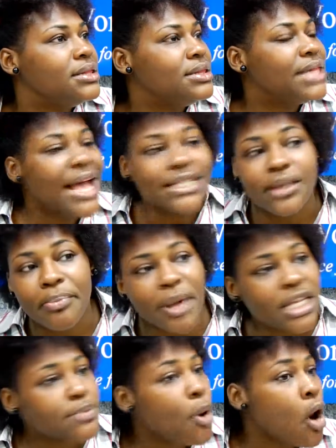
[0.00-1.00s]
that's the
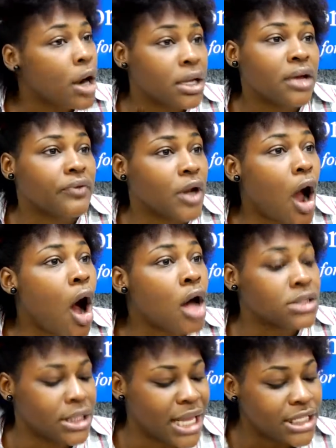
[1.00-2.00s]
best part of it
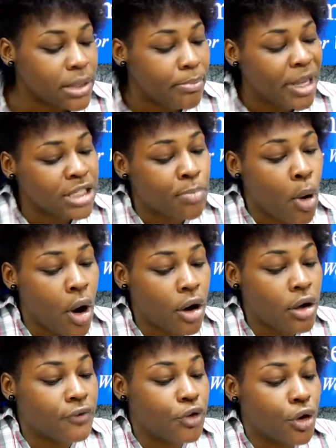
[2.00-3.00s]
all. That's the best part
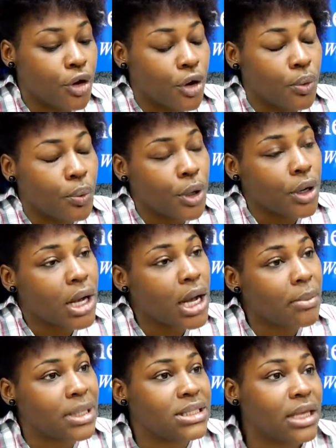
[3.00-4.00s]
of your career
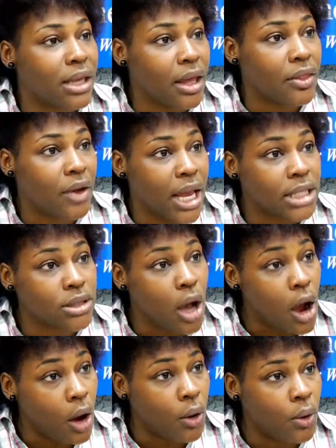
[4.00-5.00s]
coming together as a
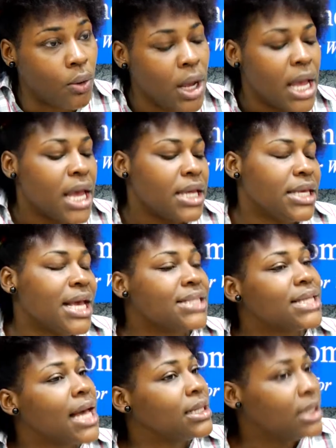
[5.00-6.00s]
whole.
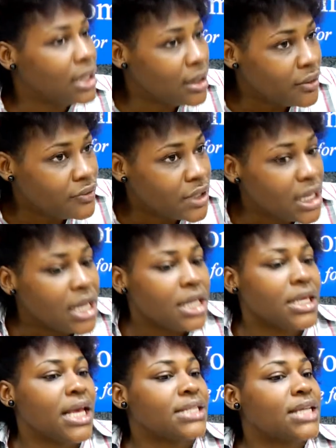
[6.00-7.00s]
Yes, I left.
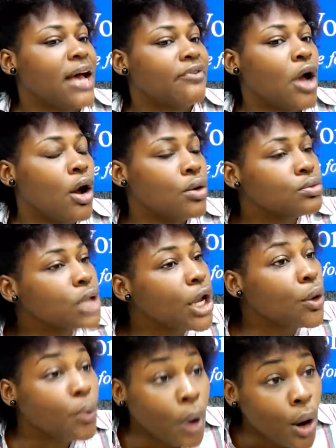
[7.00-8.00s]
Yes, I've gone
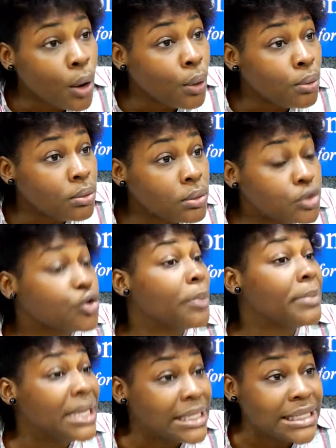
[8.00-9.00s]
and grown
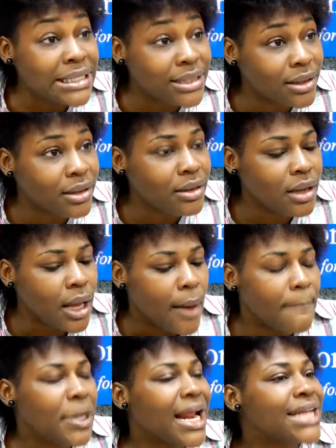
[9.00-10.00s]
tremendously,
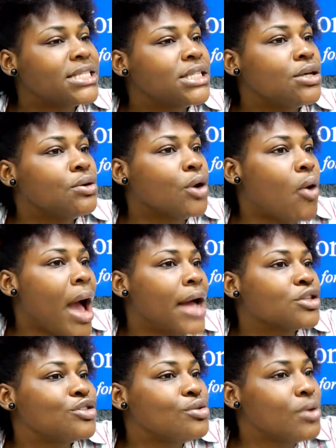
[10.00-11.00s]
but I still know how to